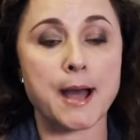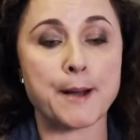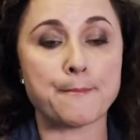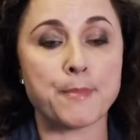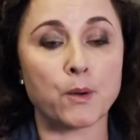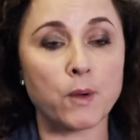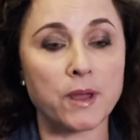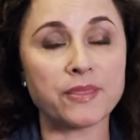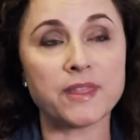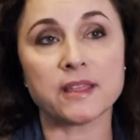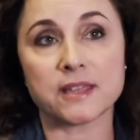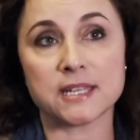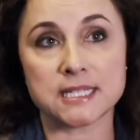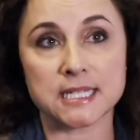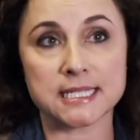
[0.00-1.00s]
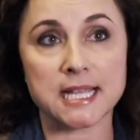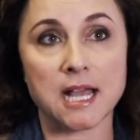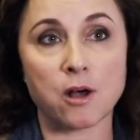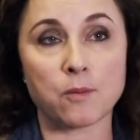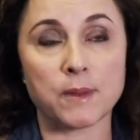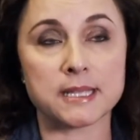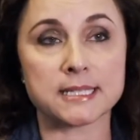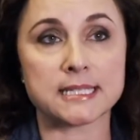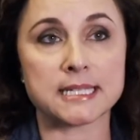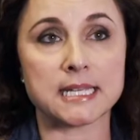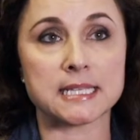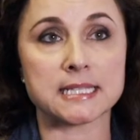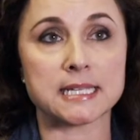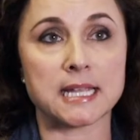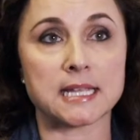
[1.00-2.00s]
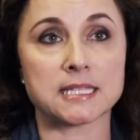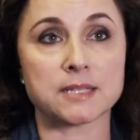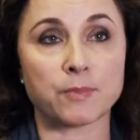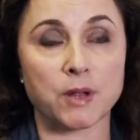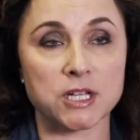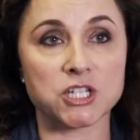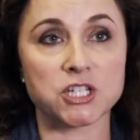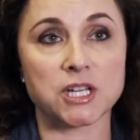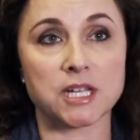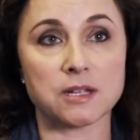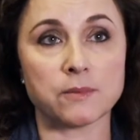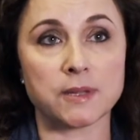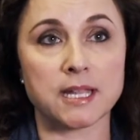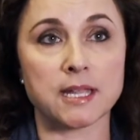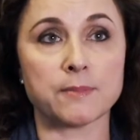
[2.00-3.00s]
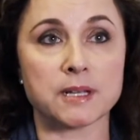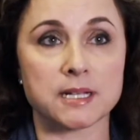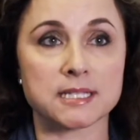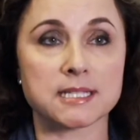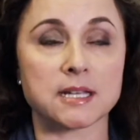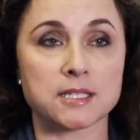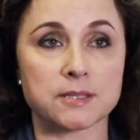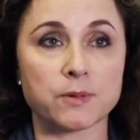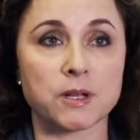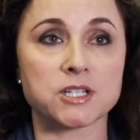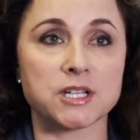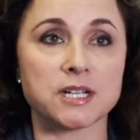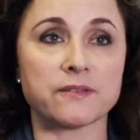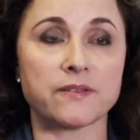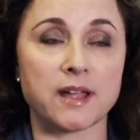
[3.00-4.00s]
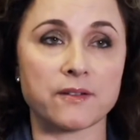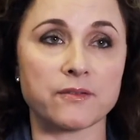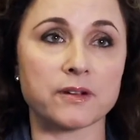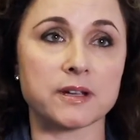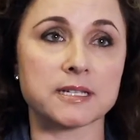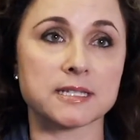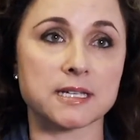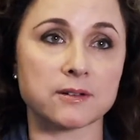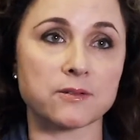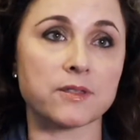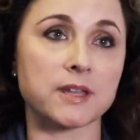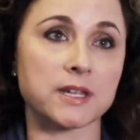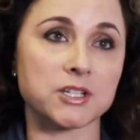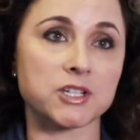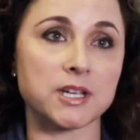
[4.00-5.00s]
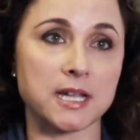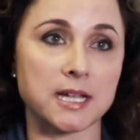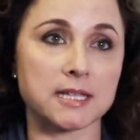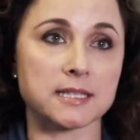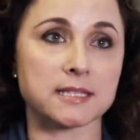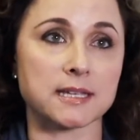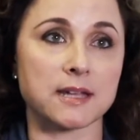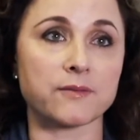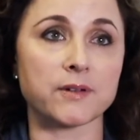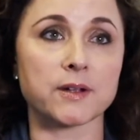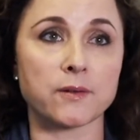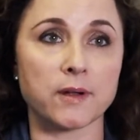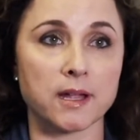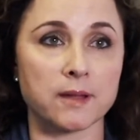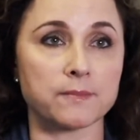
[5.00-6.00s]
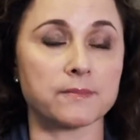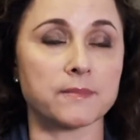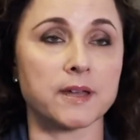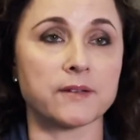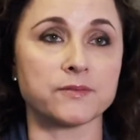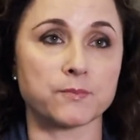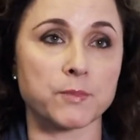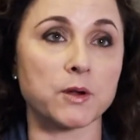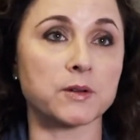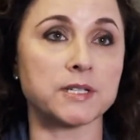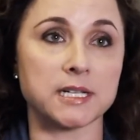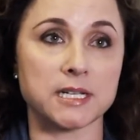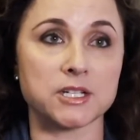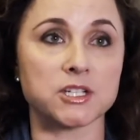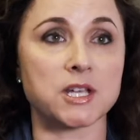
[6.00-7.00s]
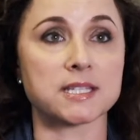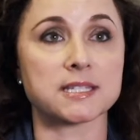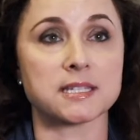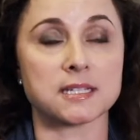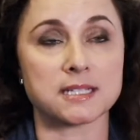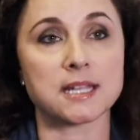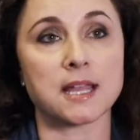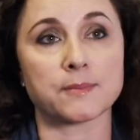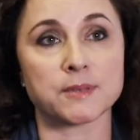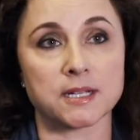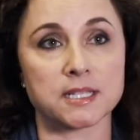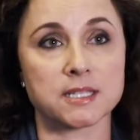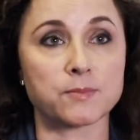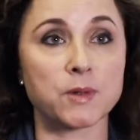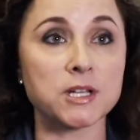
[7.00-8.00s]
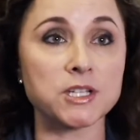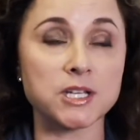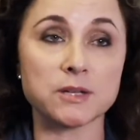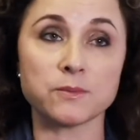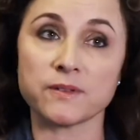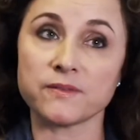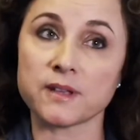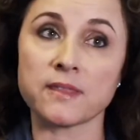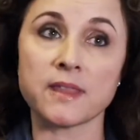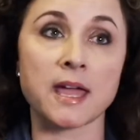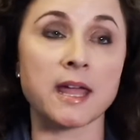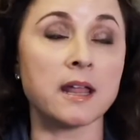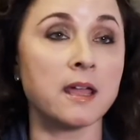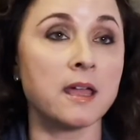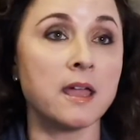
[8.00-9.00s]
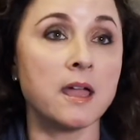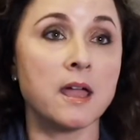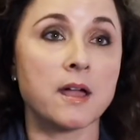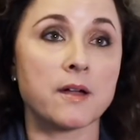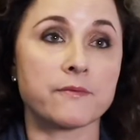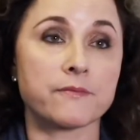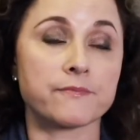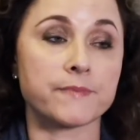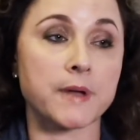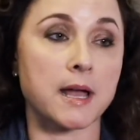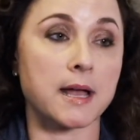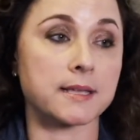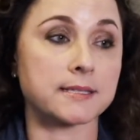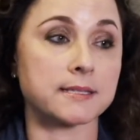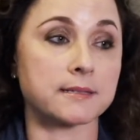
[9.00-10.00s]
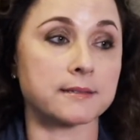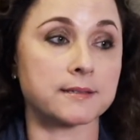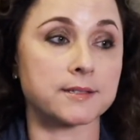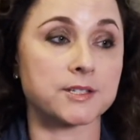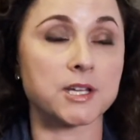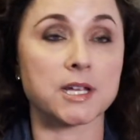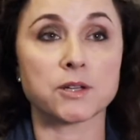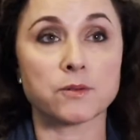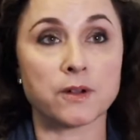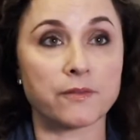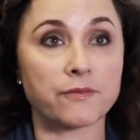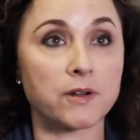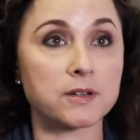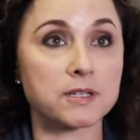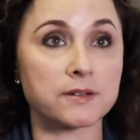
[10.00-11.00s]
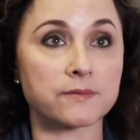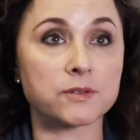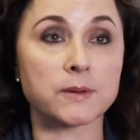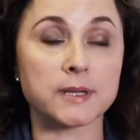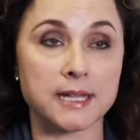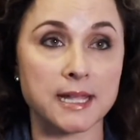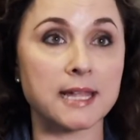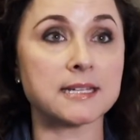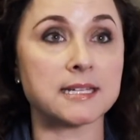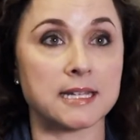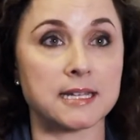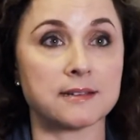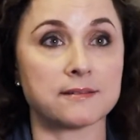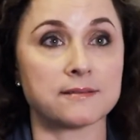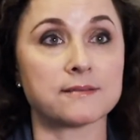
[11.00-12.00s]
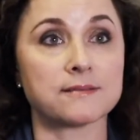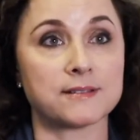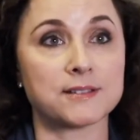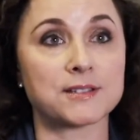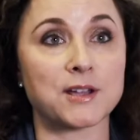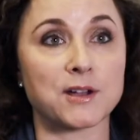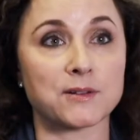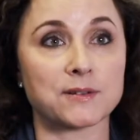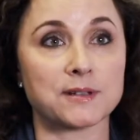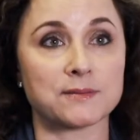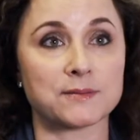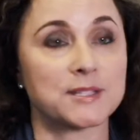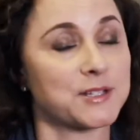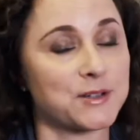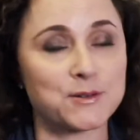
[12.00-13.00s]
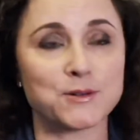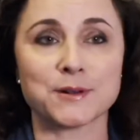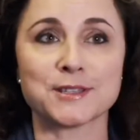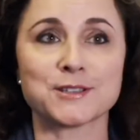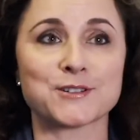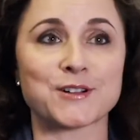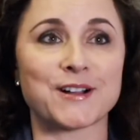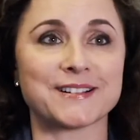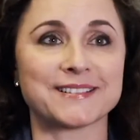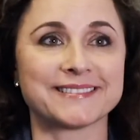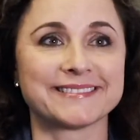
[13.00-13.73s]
But one thing that does help us is a spreadsheet. We keep an Excel spreadsheet of every single thing she eats. Every gram of protein ingested is kept on a spreadsheet, and we've done that since January 1st of 2018. So I'm still going strong.